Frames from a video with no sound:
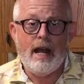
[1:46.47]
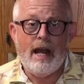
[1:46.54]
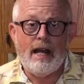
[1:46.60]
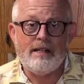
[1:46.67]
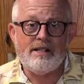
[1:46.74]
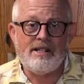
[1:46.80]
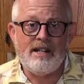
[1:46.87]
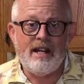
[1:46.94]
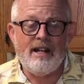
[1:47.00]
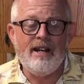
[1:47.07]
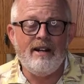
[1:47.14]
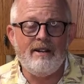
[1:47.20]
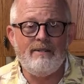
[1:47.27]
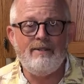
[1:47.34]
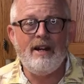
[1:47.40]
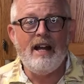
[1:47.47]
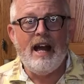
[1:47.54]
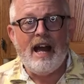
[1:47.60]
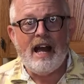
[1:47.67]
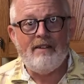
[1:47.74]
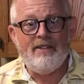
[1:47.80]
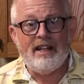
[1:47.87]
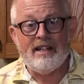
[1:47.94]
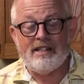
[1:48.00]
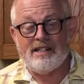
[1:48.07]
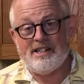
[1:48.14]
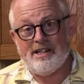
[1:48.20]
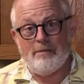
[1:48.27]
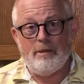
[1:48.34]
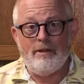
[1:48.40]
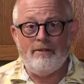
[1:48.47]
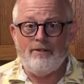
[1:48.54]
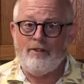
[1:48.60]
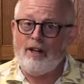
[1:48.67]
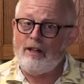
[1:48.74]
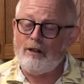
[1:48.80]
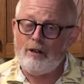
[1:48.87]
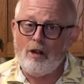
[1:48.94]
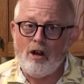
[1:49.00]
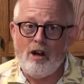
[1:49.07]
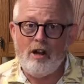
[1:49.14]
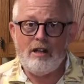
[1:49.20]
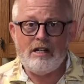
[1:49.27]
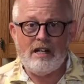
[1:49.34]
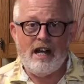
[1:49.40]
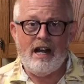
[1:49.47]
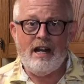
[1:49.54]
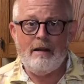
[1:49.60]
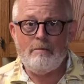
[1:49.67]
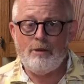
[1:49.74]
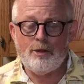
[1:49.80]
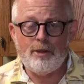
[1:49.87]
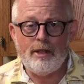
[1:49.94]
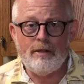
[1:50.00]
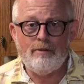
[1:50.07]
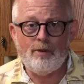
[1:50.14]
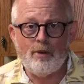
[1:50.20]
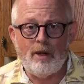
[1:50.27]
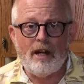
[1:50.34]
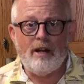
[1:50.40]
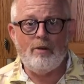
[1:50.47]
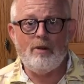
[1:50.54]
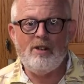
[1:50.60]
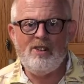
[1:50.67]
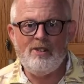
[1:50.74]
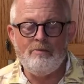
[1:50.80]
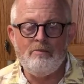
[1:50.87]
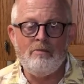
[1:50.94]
Instead of having it simmer a long time, 3 or 4 hours,